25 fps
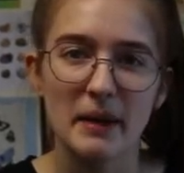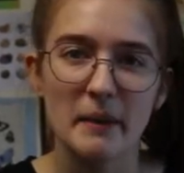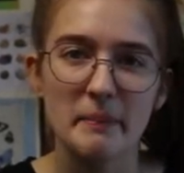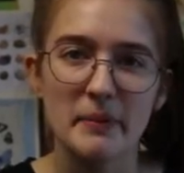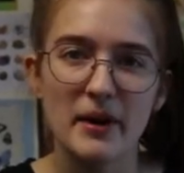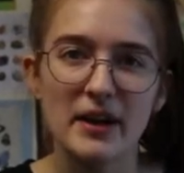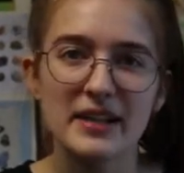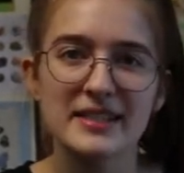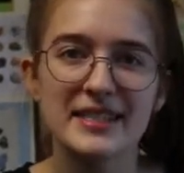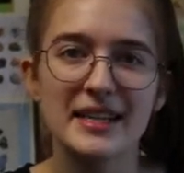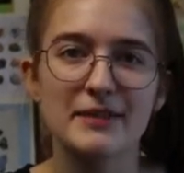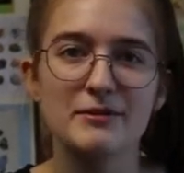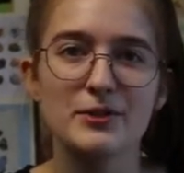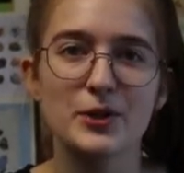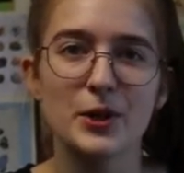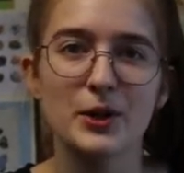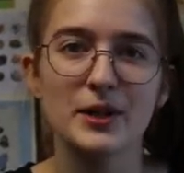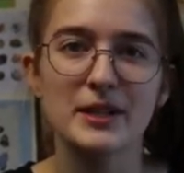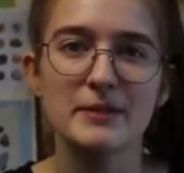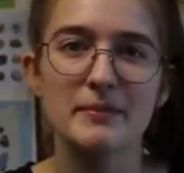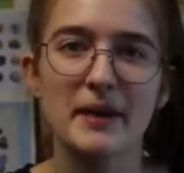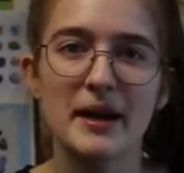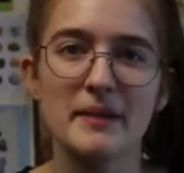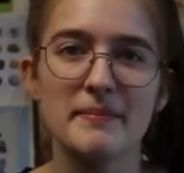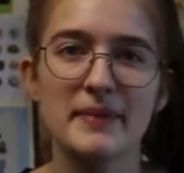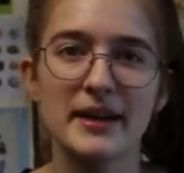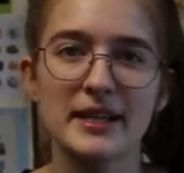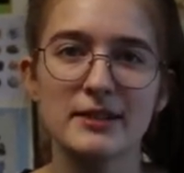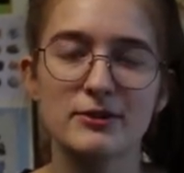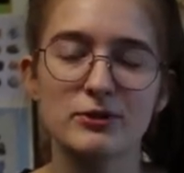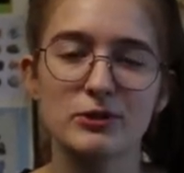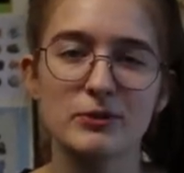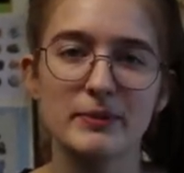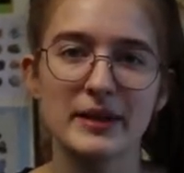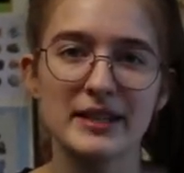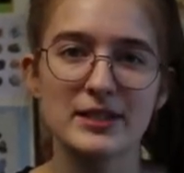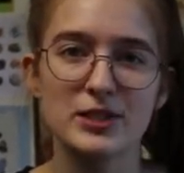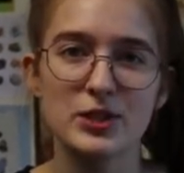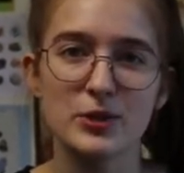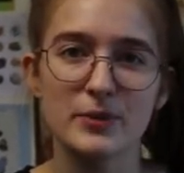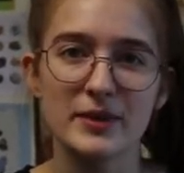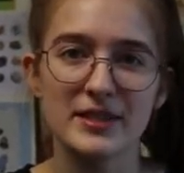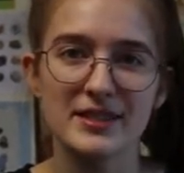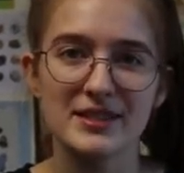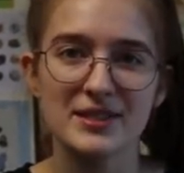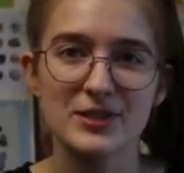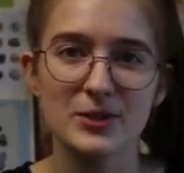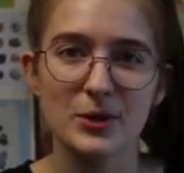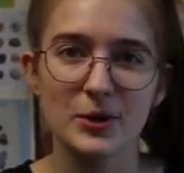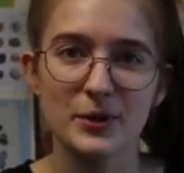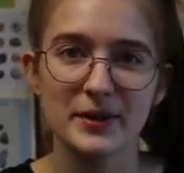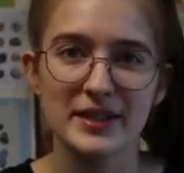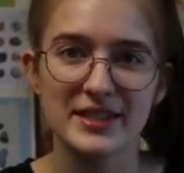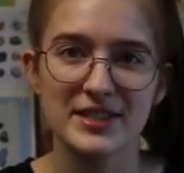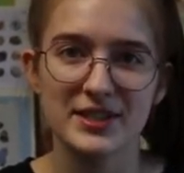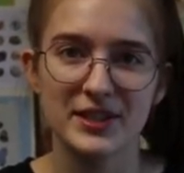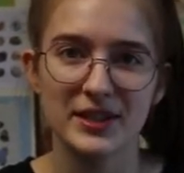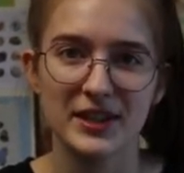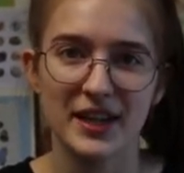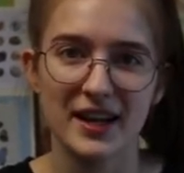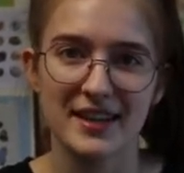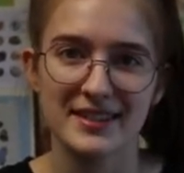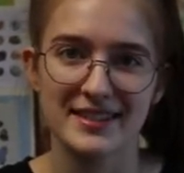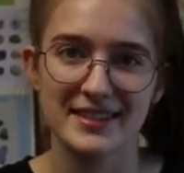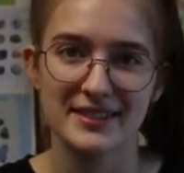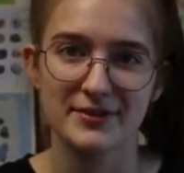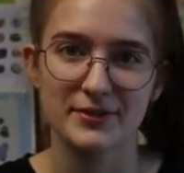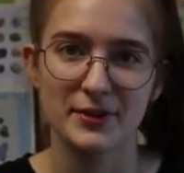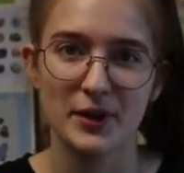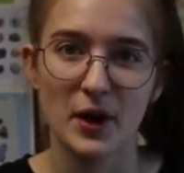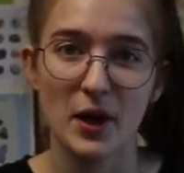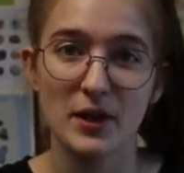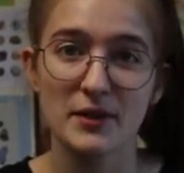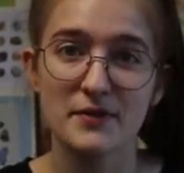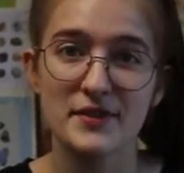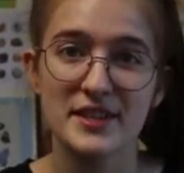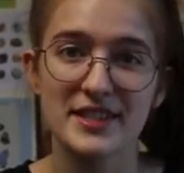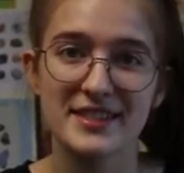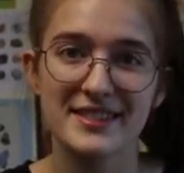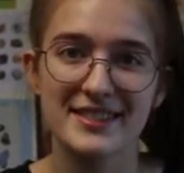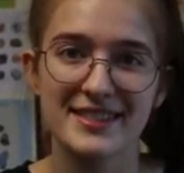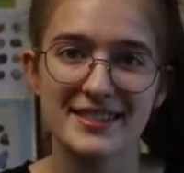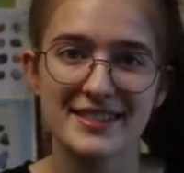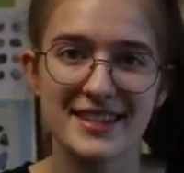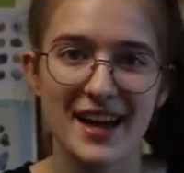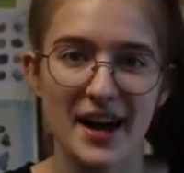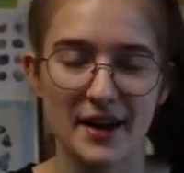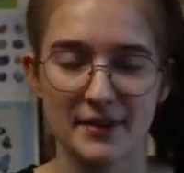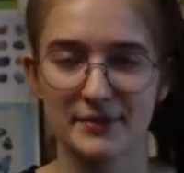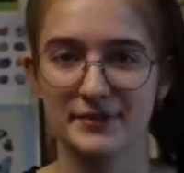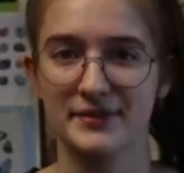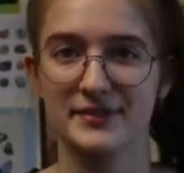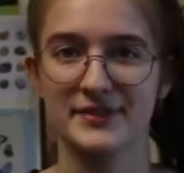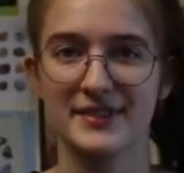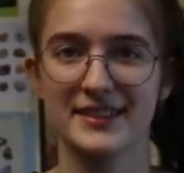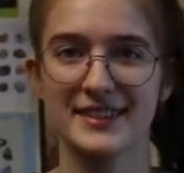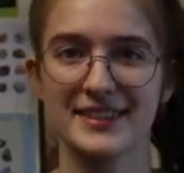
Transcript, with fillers: My parents have turned my bedroom into a storage closet for all of their stuff.